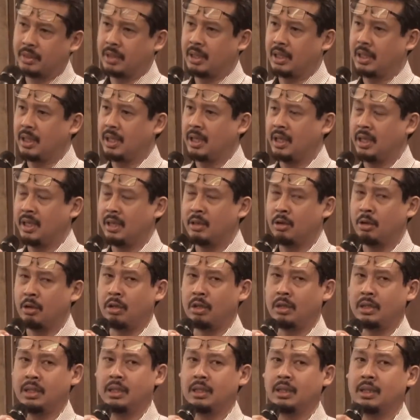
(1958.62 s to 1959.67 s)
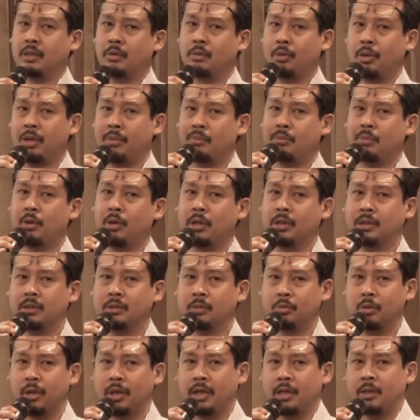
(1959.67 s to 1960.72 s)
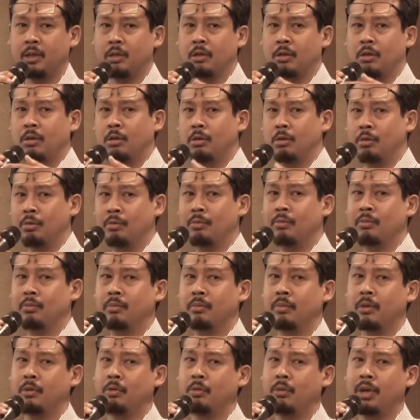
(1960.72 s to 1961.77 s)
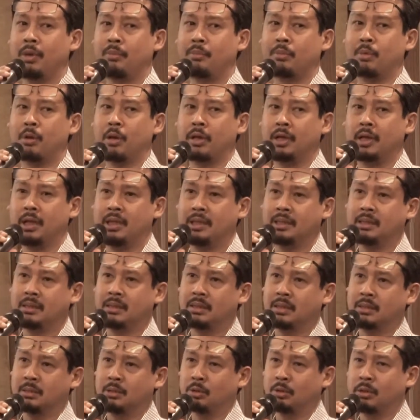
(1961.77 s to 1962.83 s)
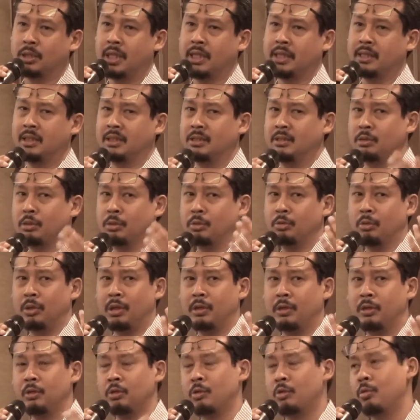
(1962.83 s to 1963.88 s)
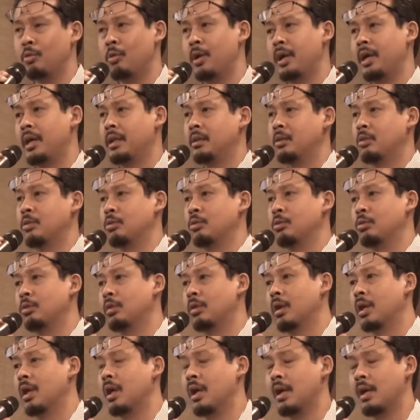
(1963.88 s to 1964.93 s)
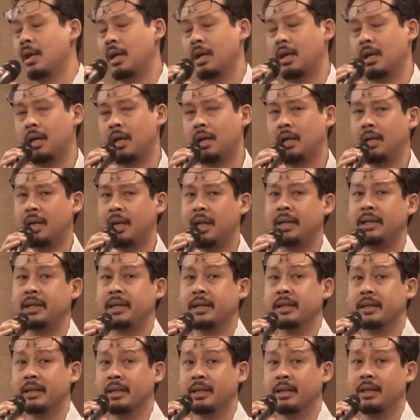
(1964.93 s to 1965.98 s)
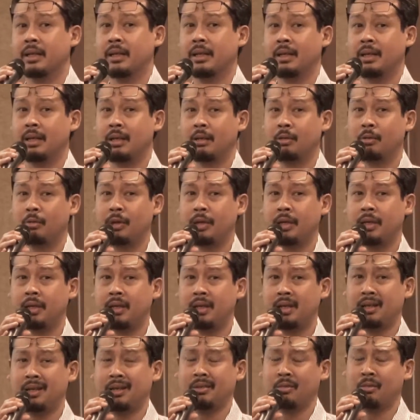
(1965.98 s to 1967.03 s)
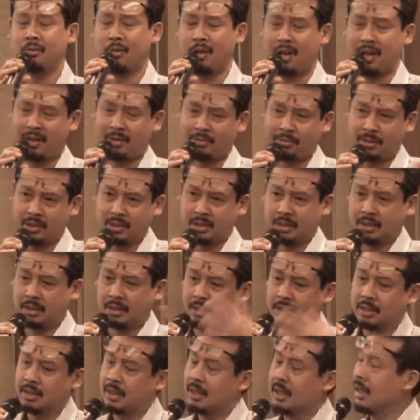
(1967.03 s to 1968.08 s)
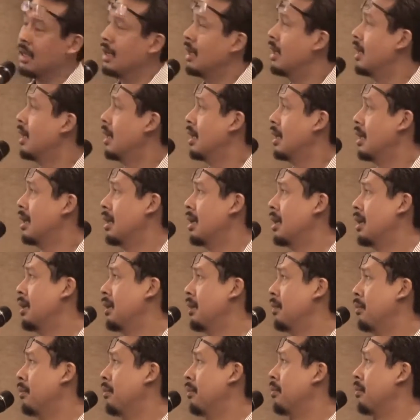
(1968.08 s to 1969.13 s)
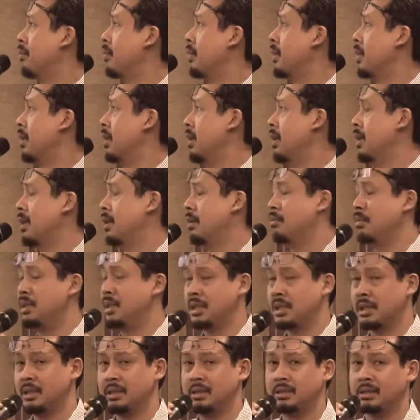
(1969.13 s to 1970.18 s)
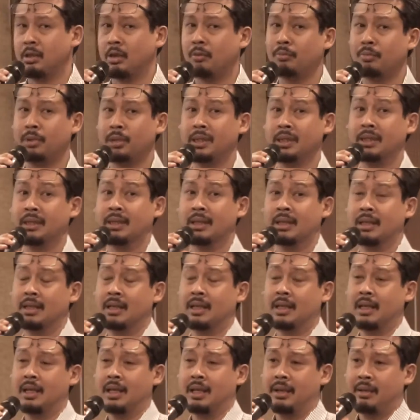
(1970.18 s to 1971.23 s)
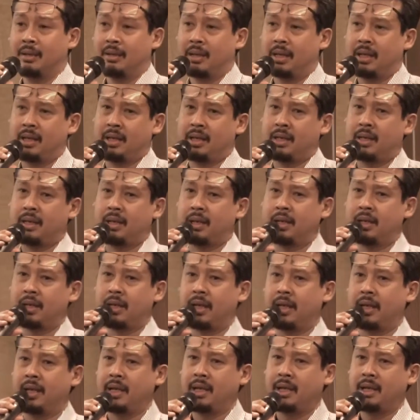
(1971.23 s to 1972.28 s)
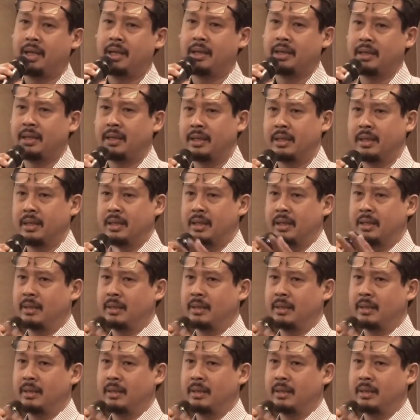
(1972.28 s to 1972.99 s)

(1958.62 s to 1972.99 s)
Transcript: key in all the waypoints where your home waypoint is, so that the drone will know where to land when after the mission is complete. And